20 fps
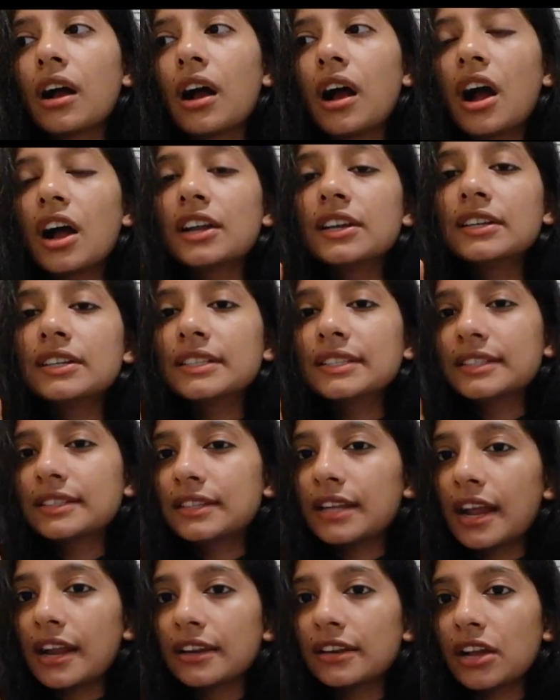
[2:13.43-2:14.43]

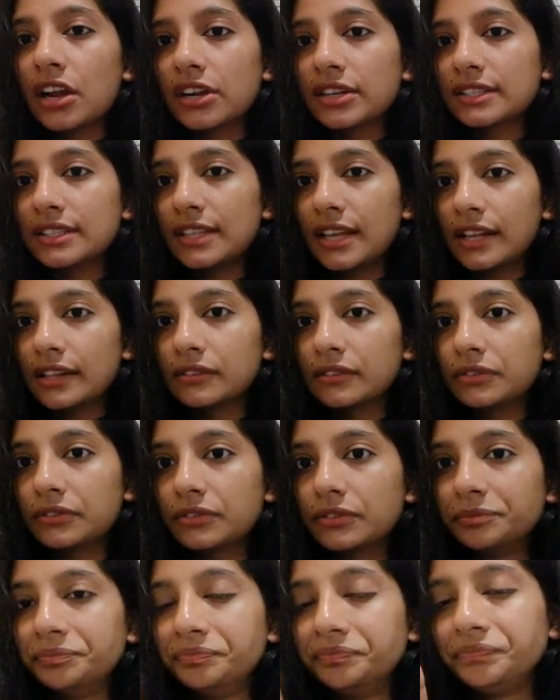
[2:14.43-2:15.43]
understand ourselves.
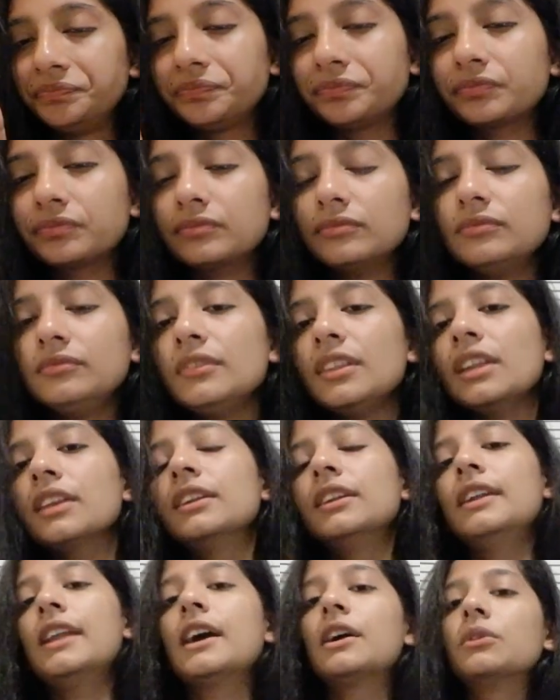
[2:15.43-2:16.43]

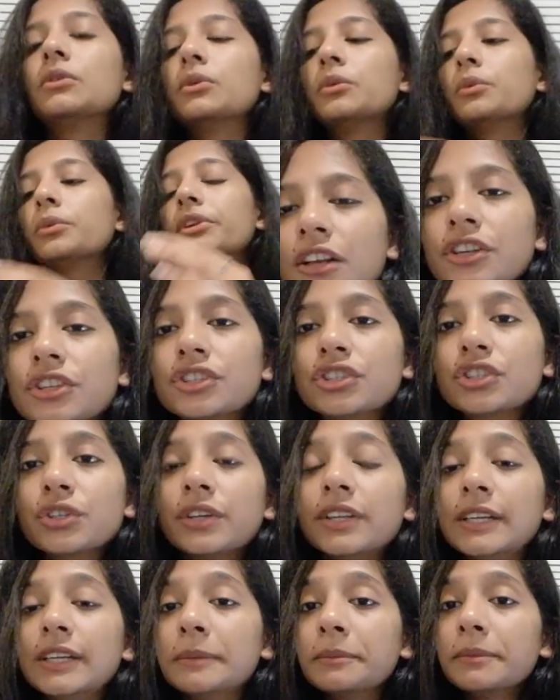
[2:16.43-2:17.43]
Now, so your
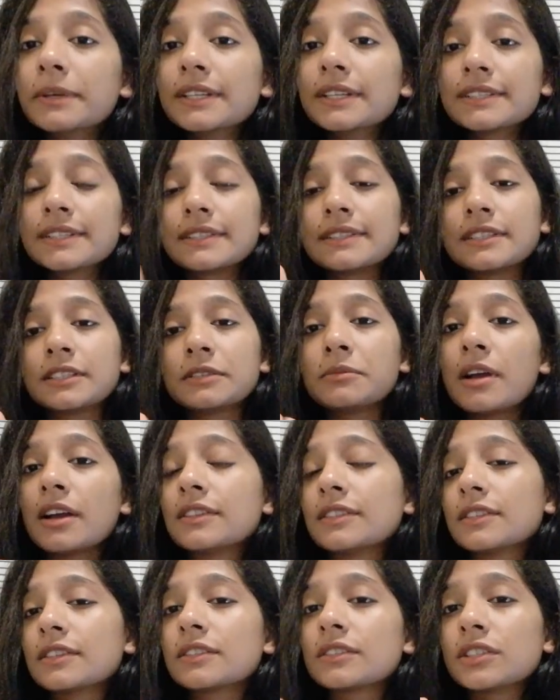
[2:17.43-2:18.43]
limbic system
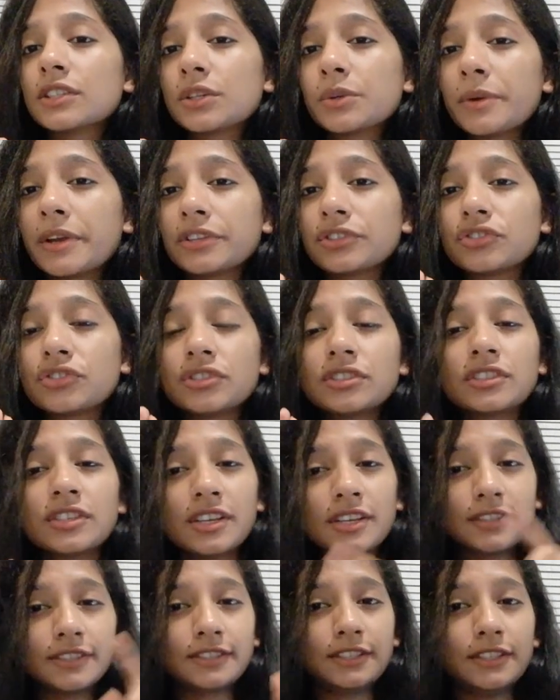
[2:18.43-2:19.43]
answers the question,
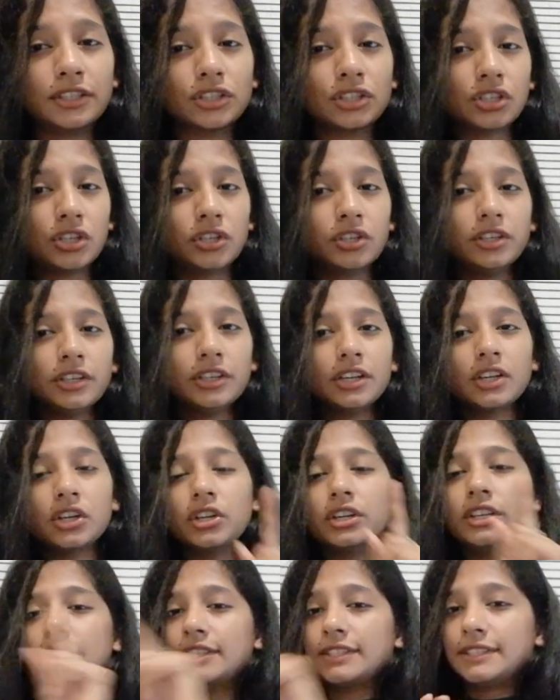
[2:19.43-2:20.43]
is this good or
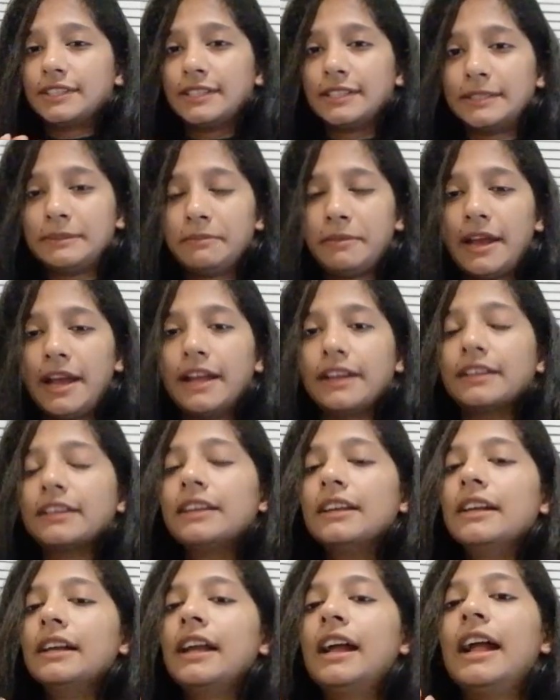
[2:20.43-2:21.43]
is this bad?
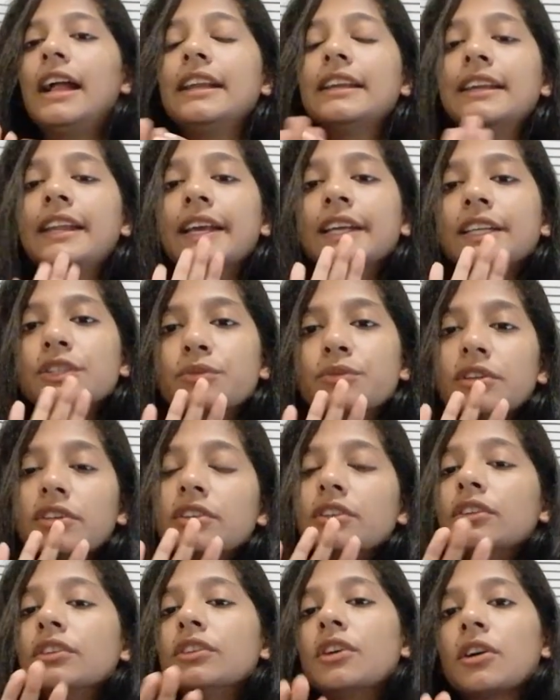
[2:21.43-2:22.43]
And next we're
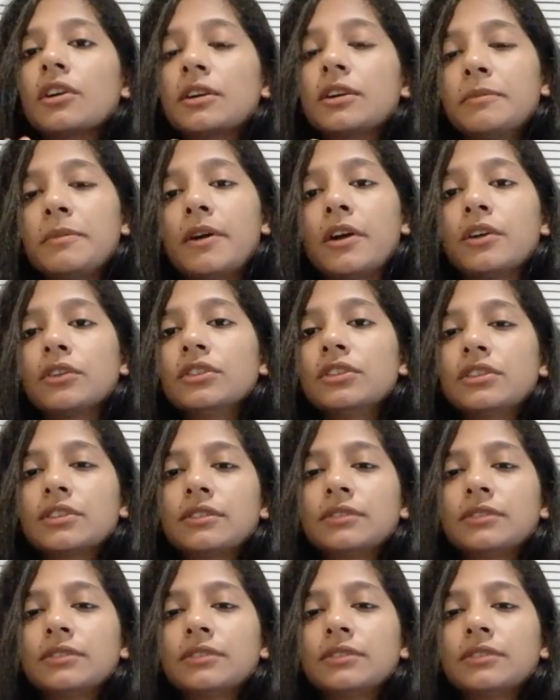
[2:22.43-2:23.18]
going to talk about